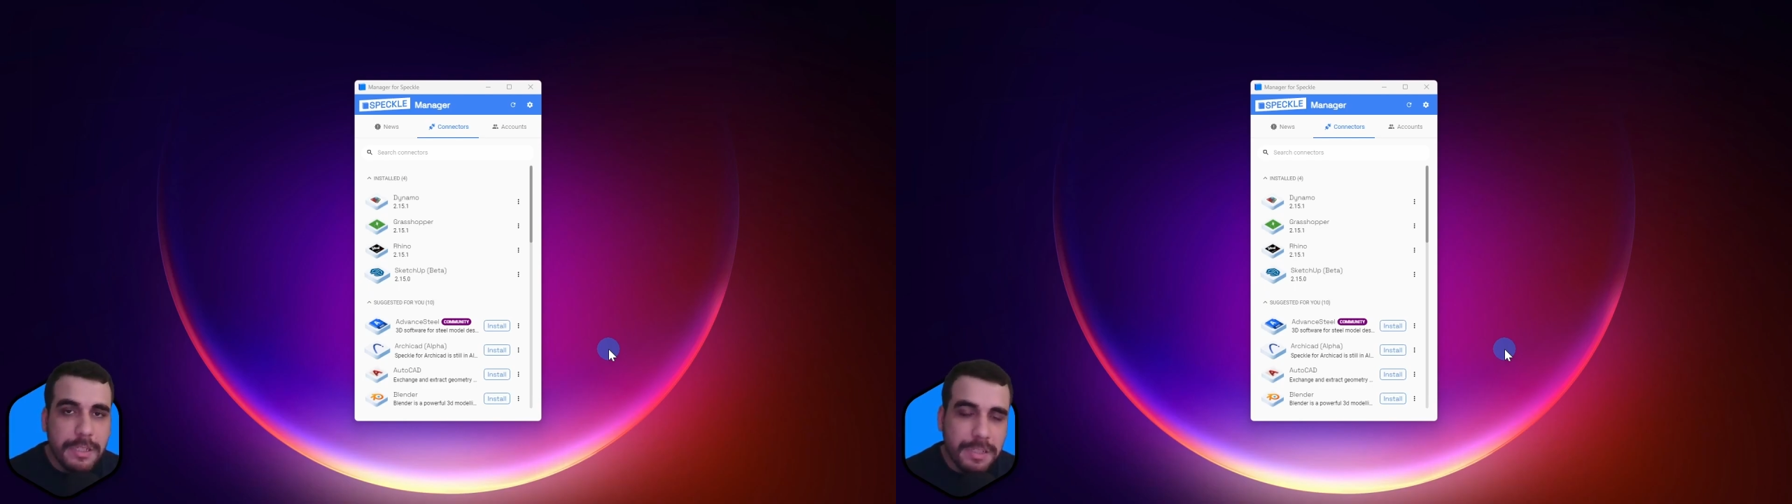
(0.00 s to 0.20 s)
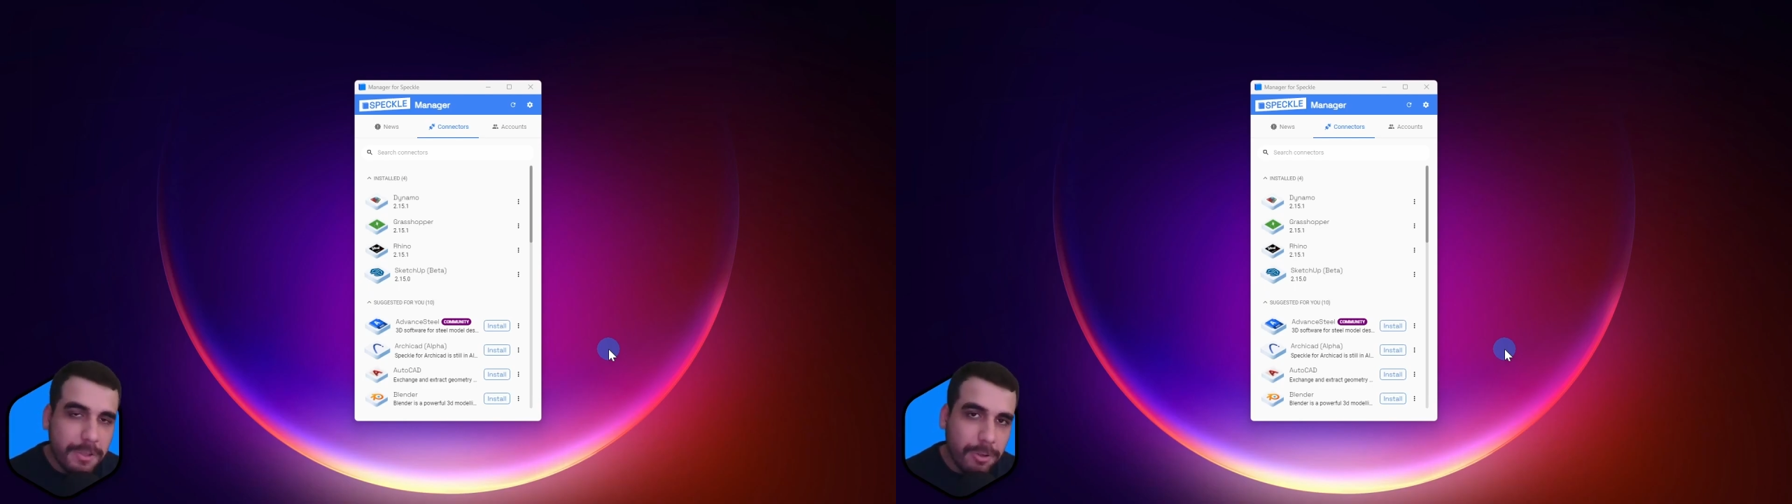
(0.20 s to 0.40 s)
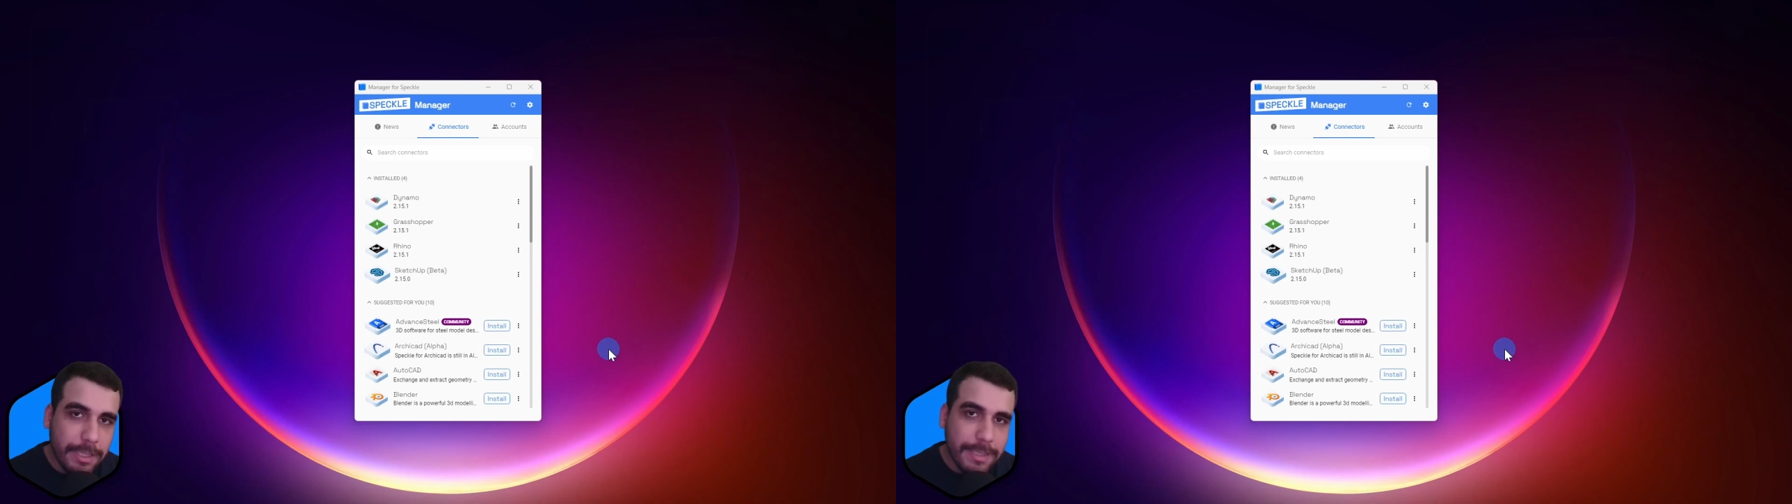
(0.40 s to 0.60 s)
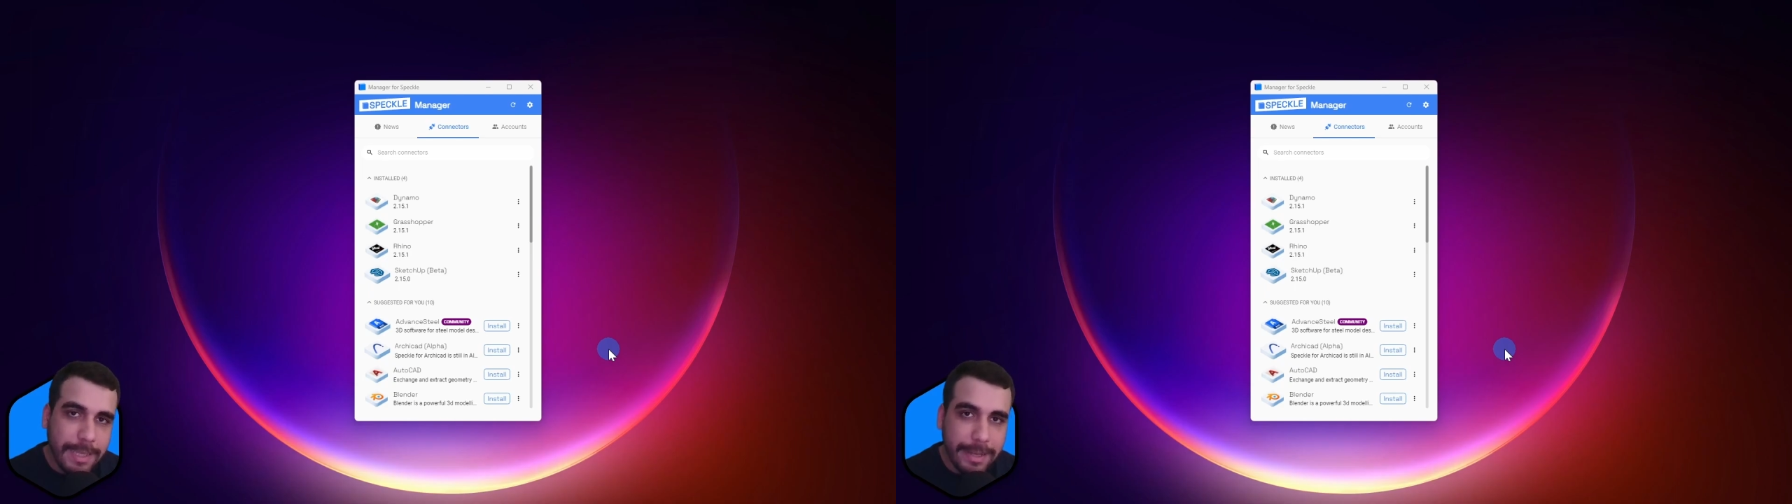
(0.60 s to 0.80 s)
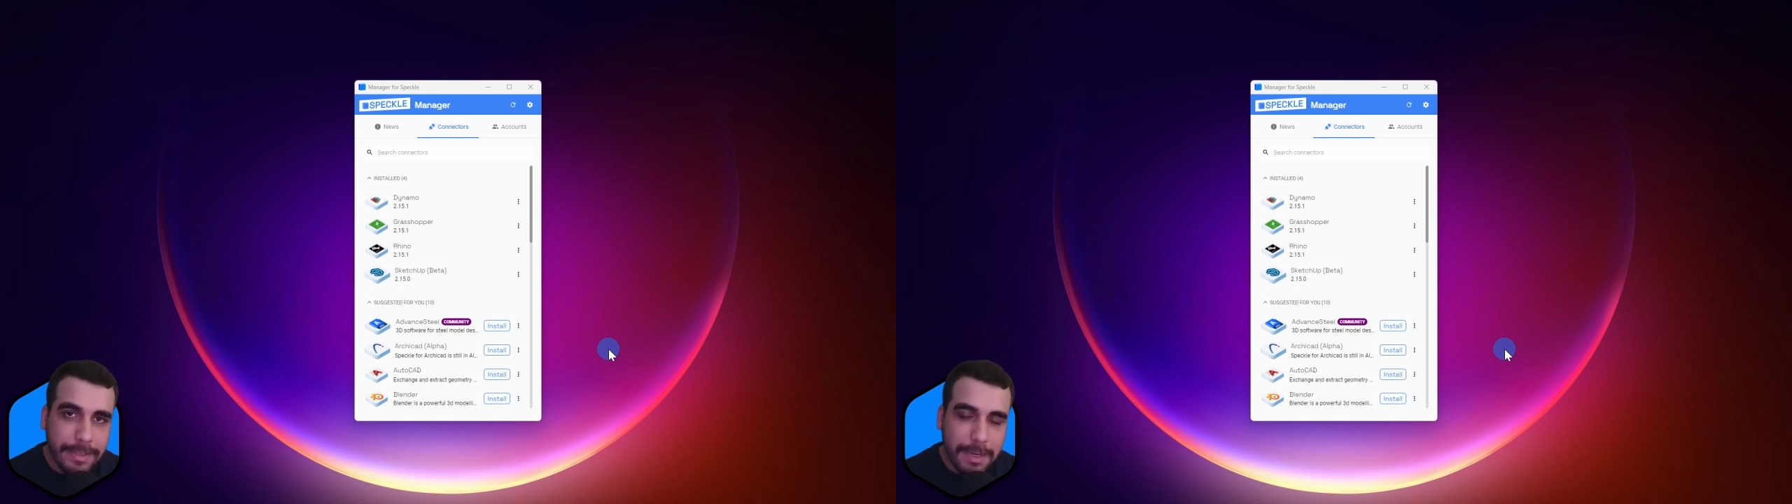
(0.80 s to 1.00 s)
install it
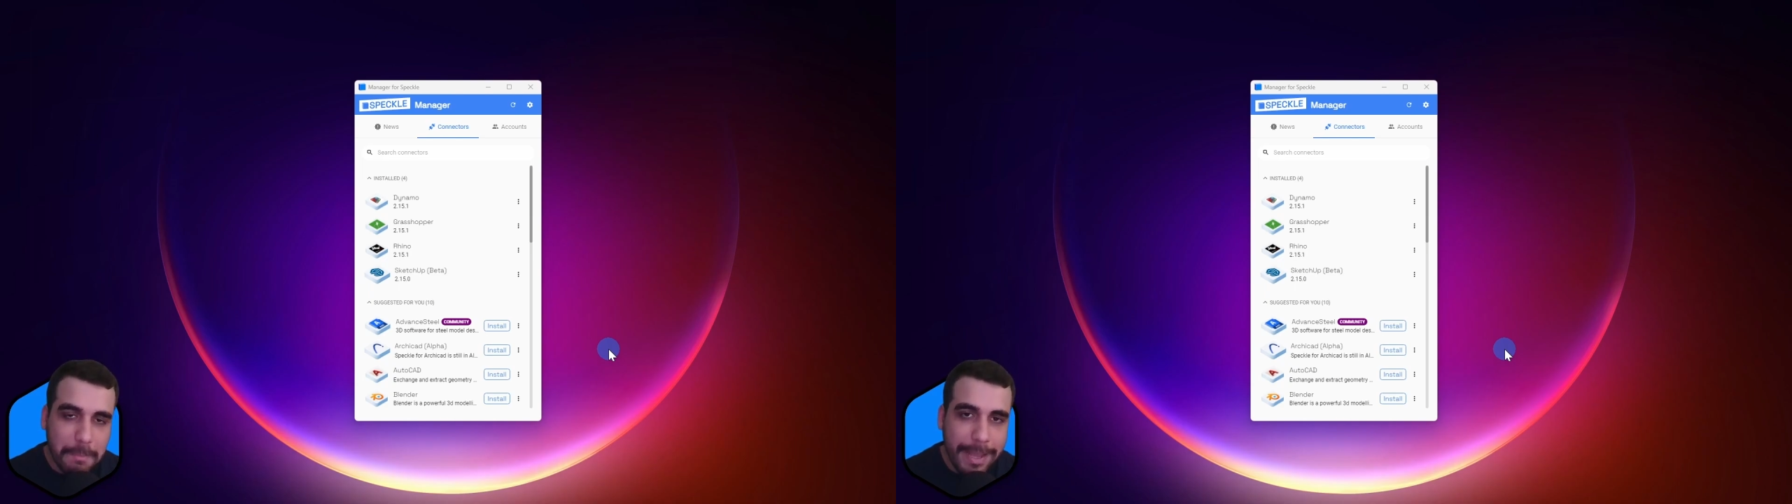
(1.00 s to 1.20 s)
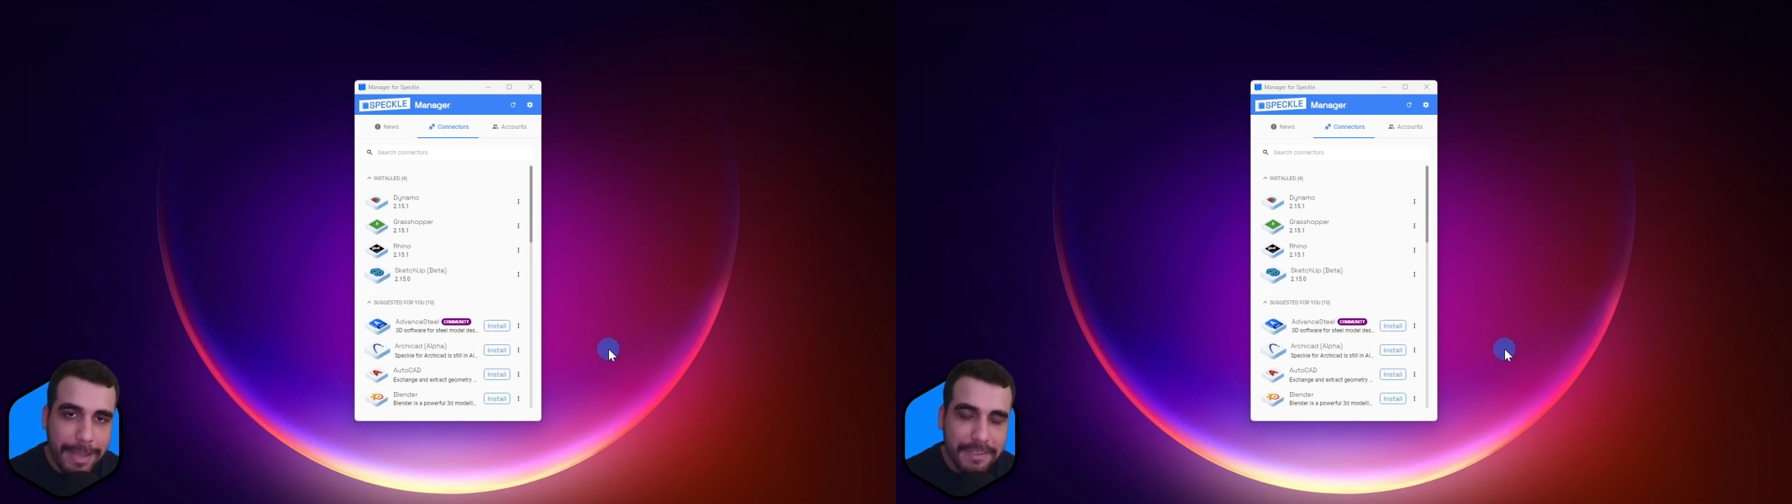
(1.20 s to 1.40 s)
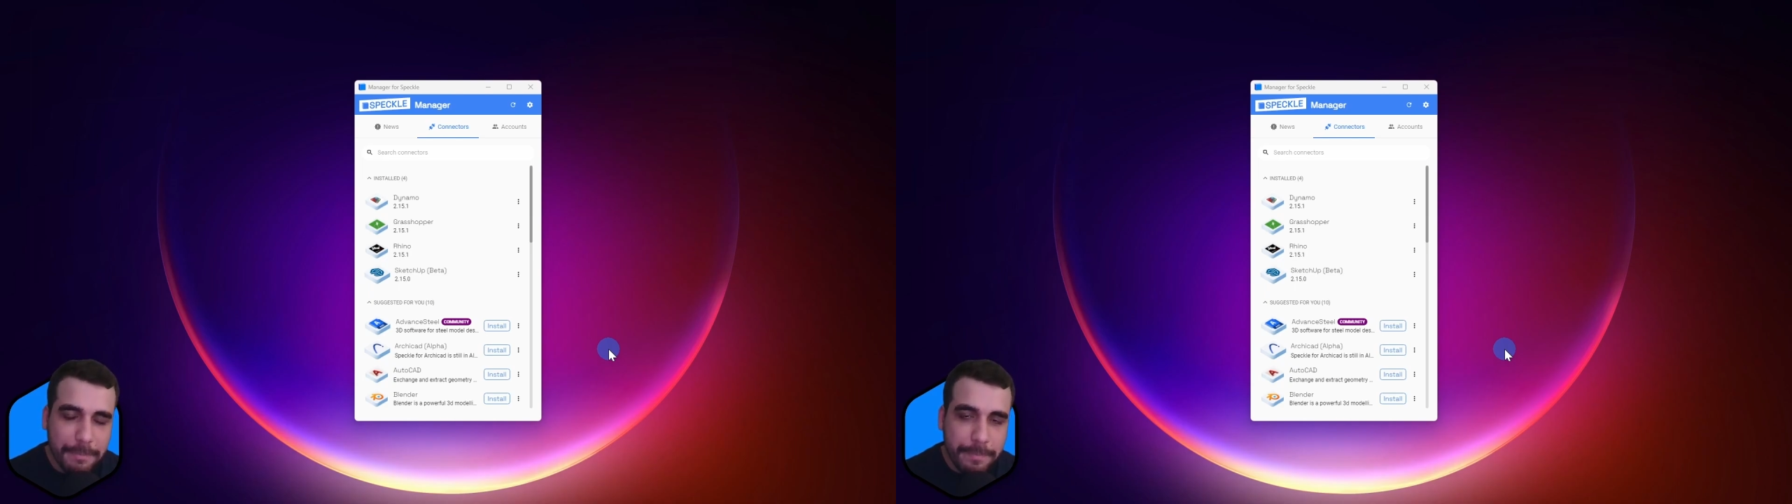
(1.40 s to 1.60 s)
and come back.